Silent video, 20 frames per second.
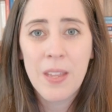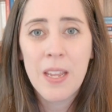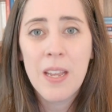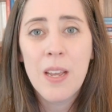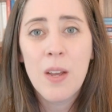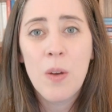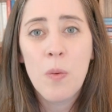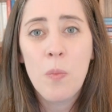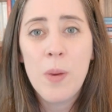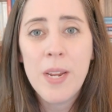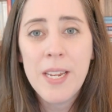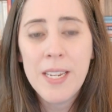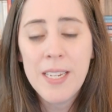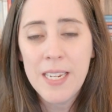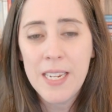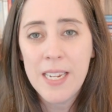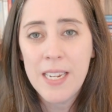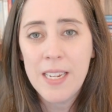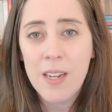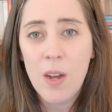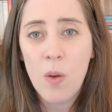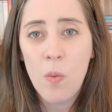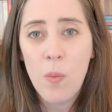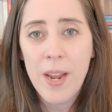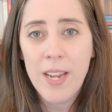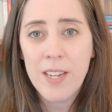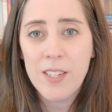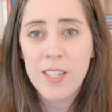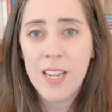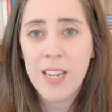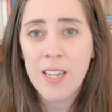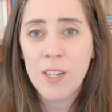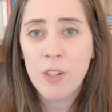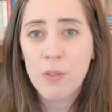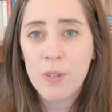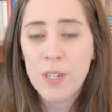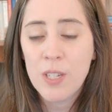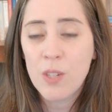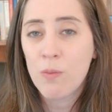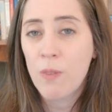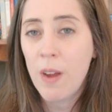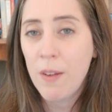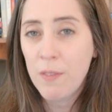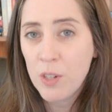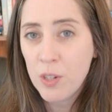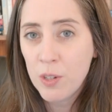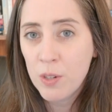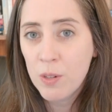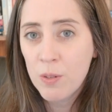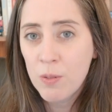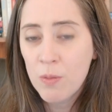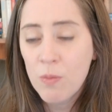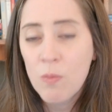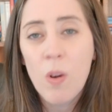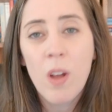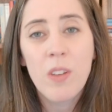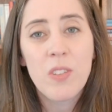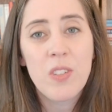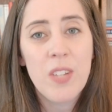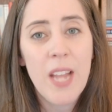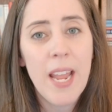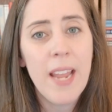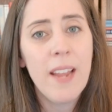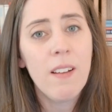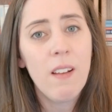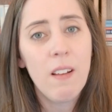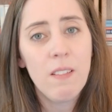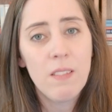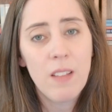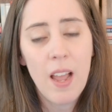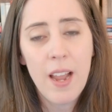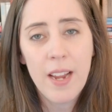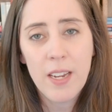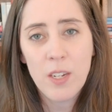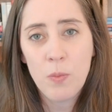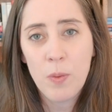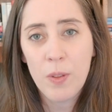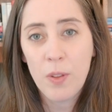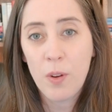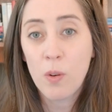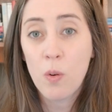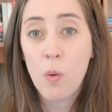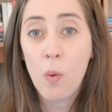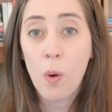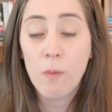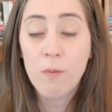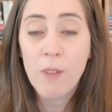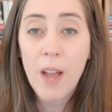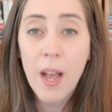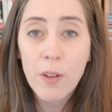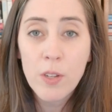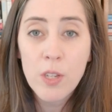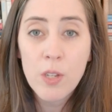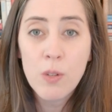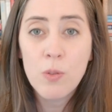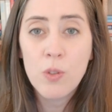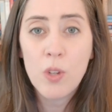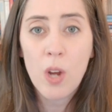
We need a way to increase revenue while staying aligned with our core values,